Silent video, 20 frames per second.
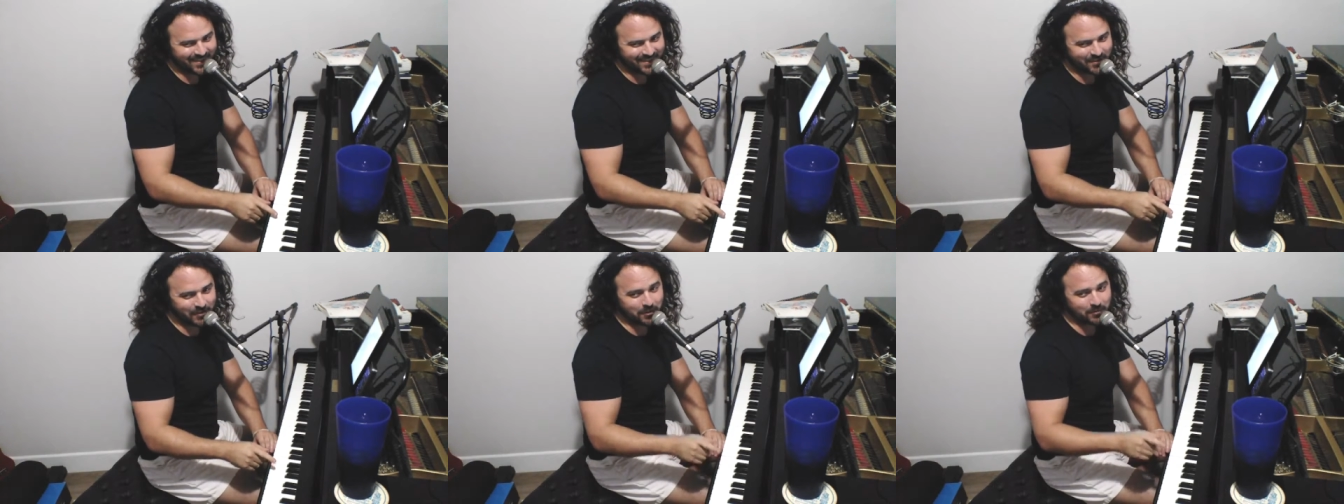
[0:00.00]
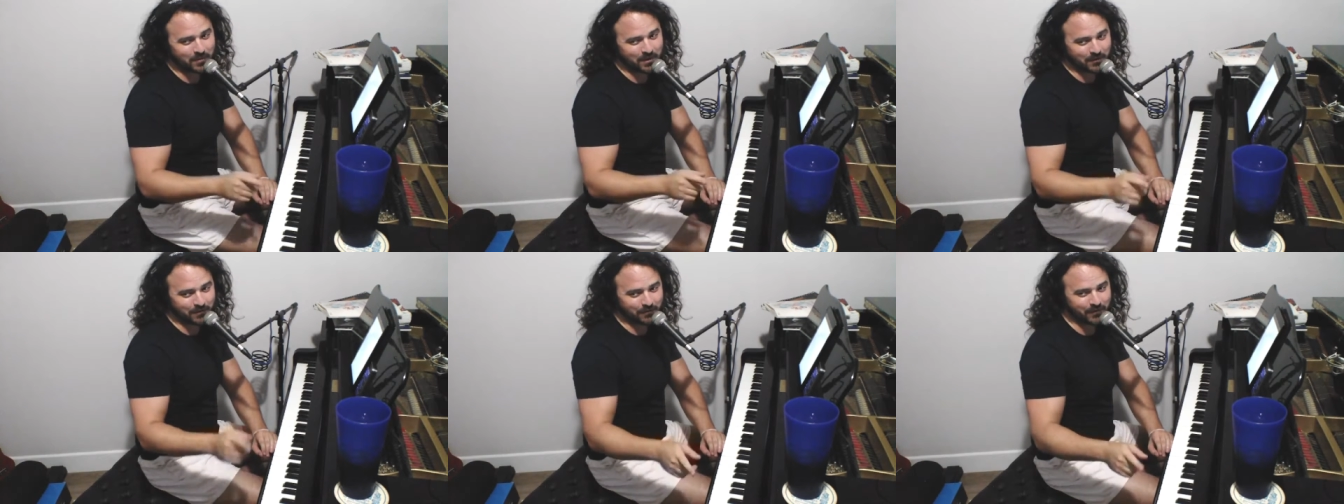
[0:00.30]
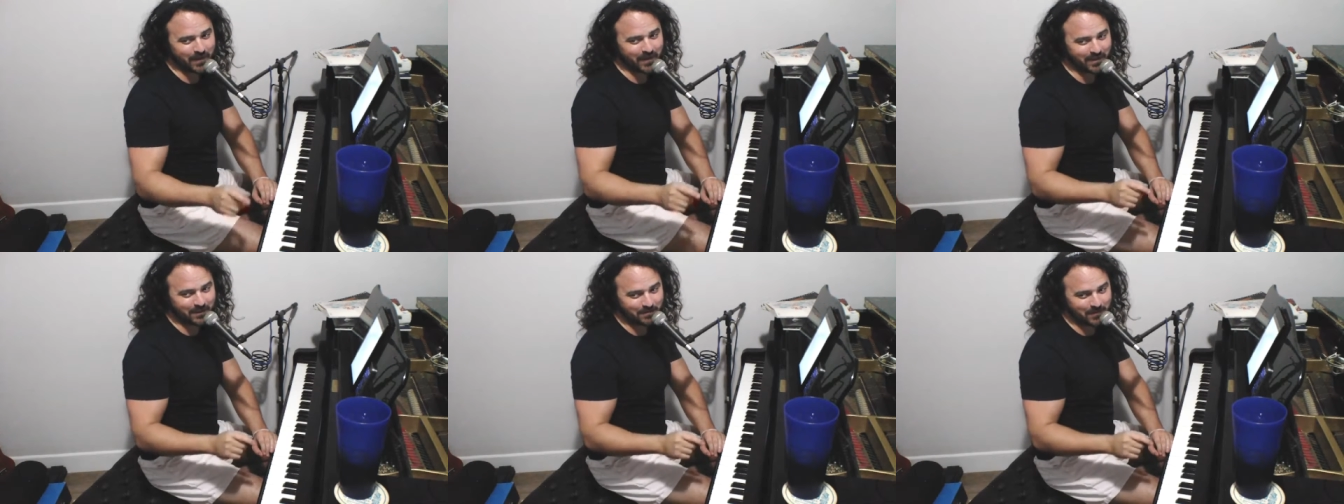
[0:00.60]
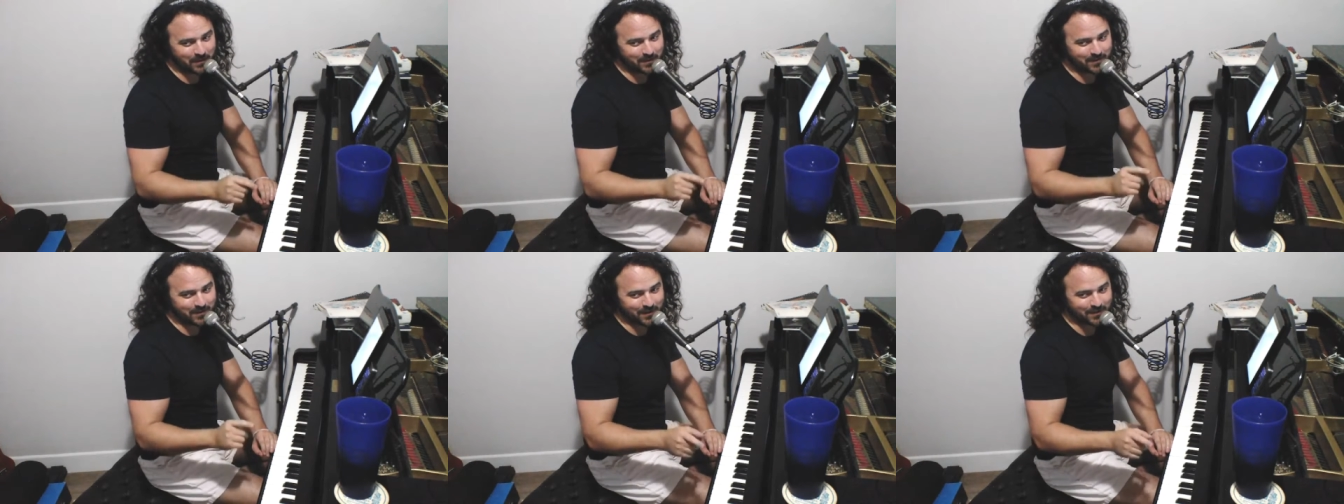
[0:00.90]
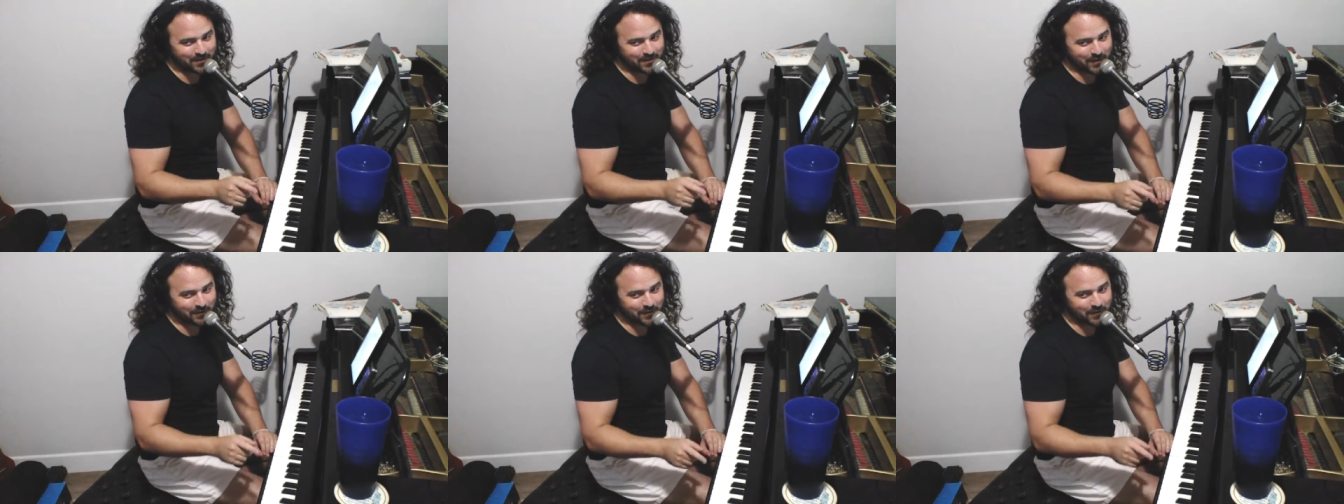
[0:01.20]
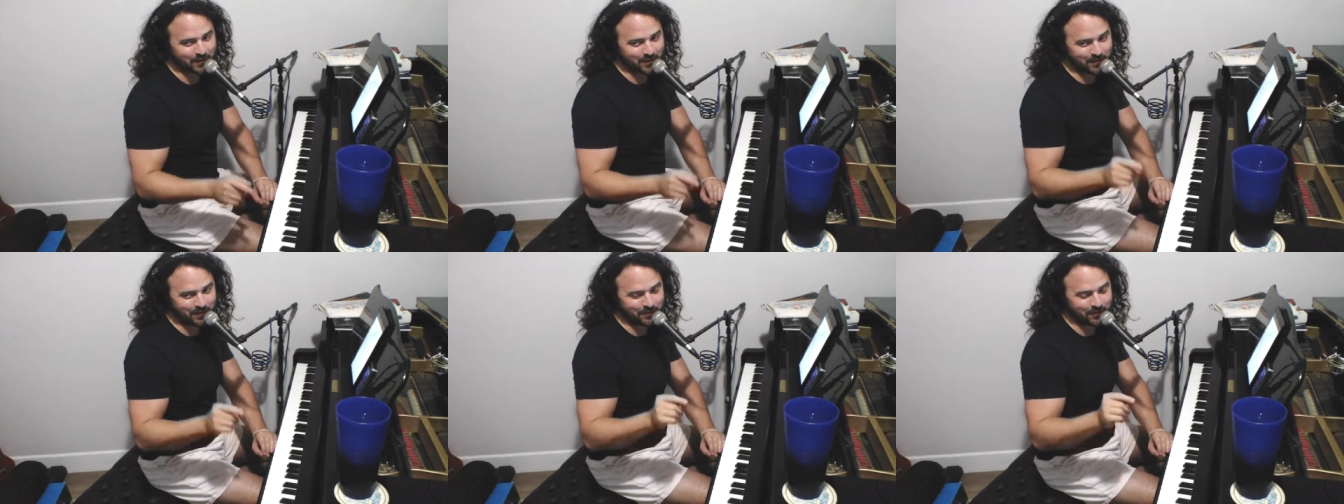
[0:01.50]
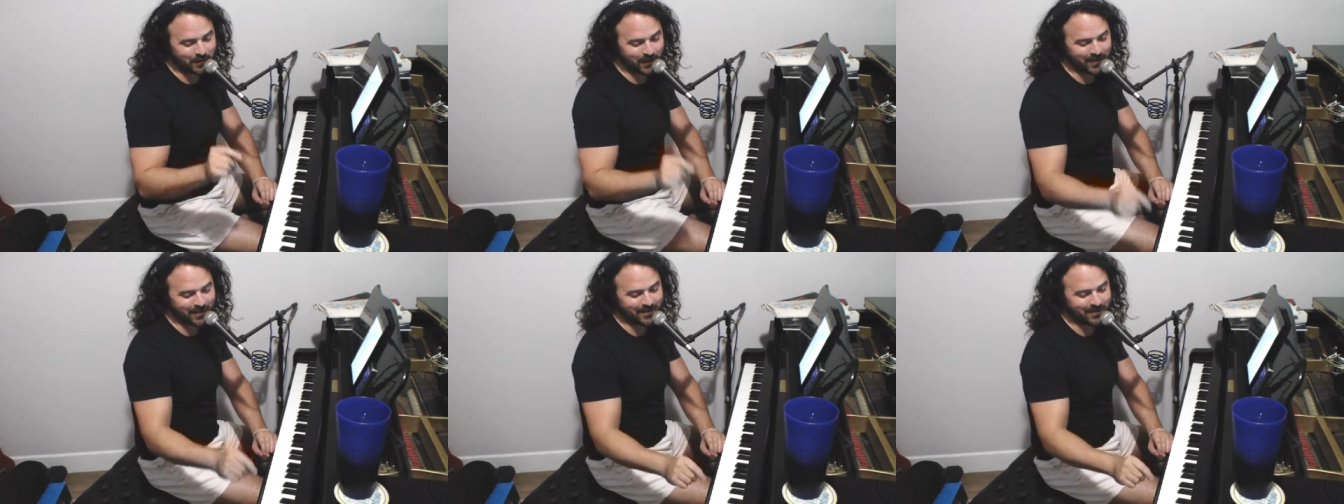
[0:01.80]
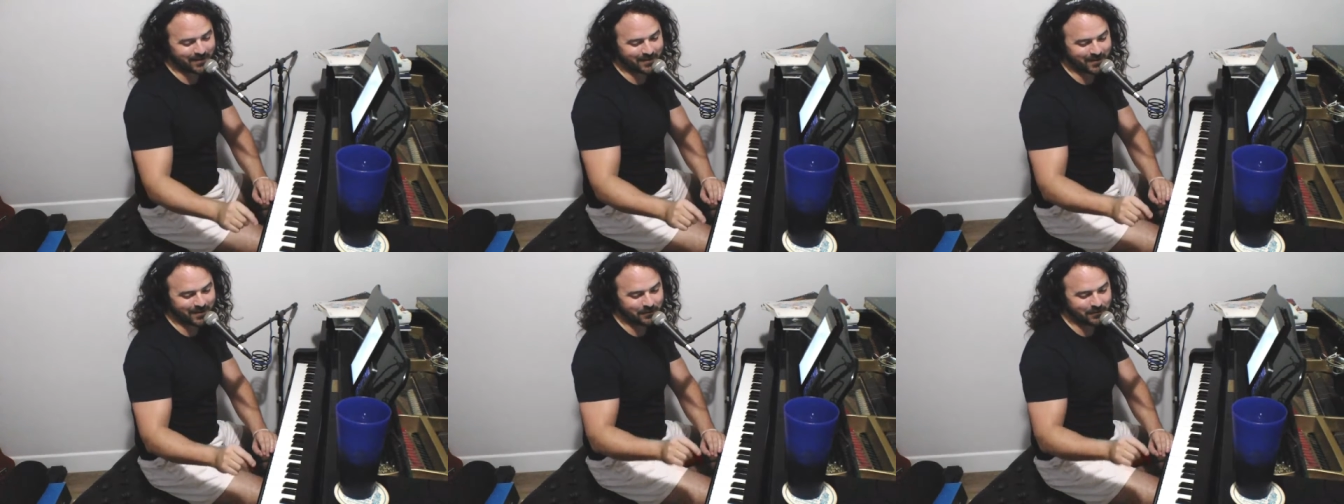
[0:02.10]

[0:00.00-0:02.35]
You could be a fake musician. If you're a fake,